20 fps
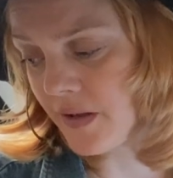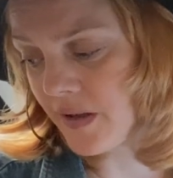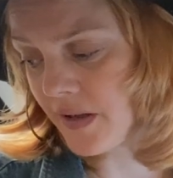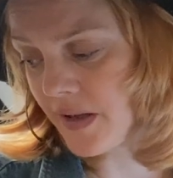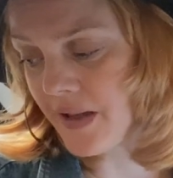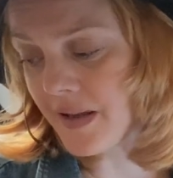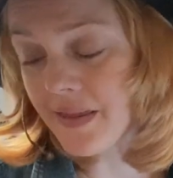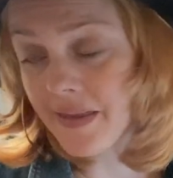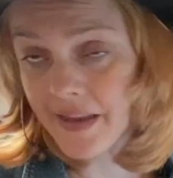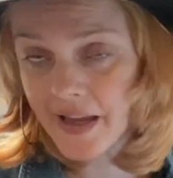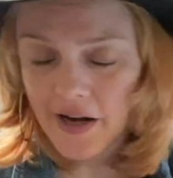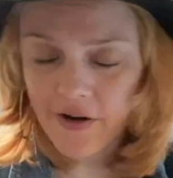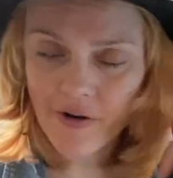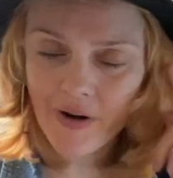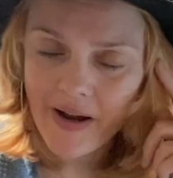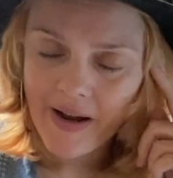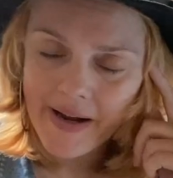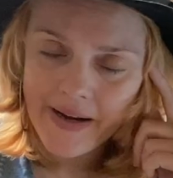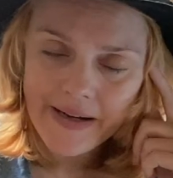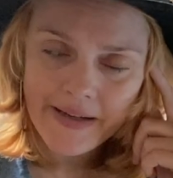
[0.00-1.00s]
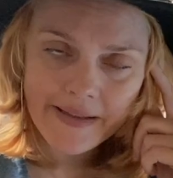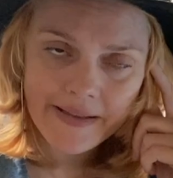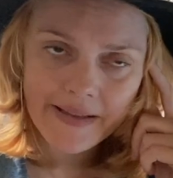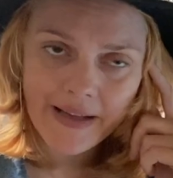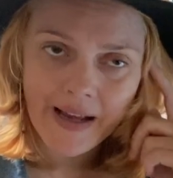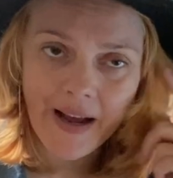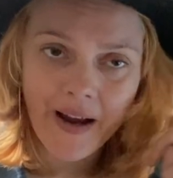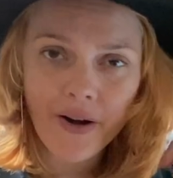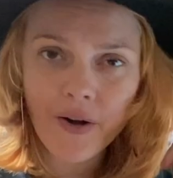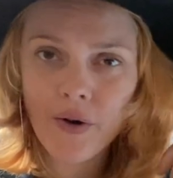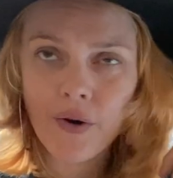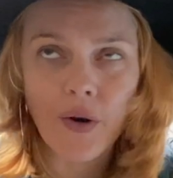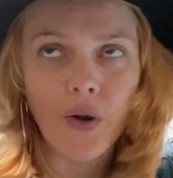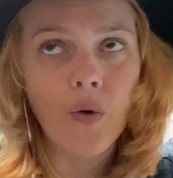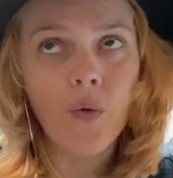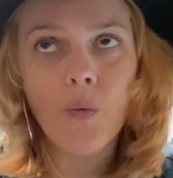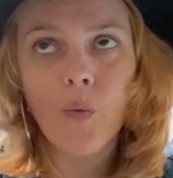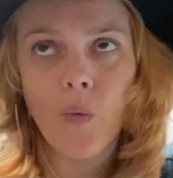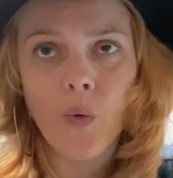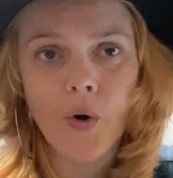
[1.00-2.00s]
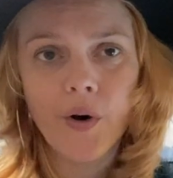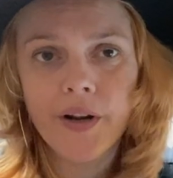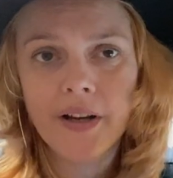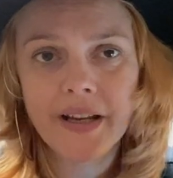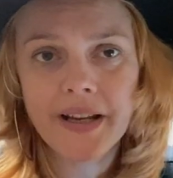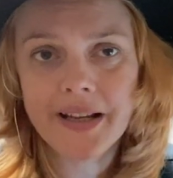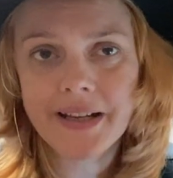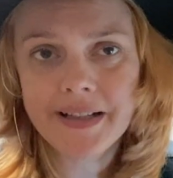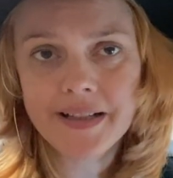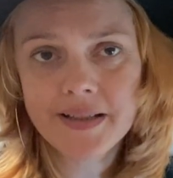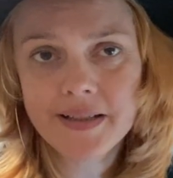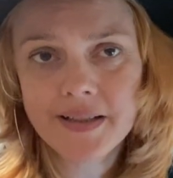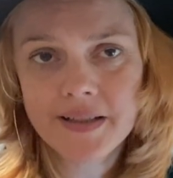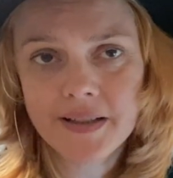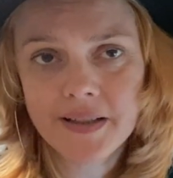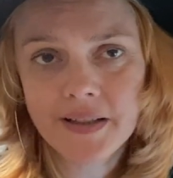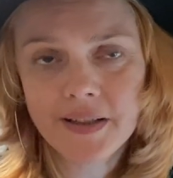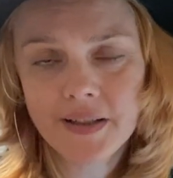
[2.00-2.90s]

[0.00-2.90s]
In their eyes, I don't know what it is,